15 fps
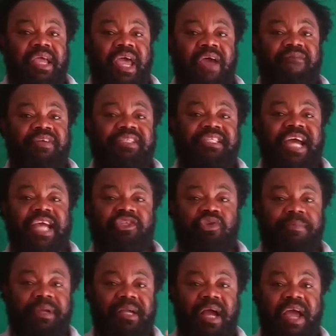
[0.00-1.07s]
every child
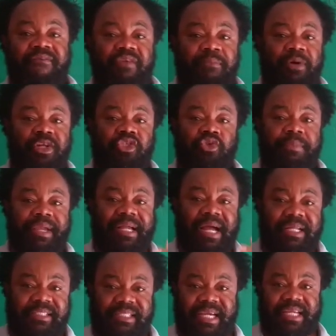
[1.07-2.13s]
should be, everybody should be
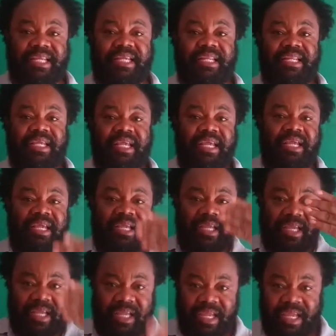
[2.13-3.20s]
counted
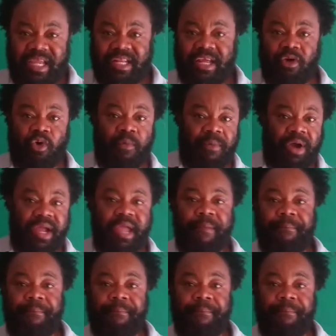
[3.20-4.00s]
in the Roman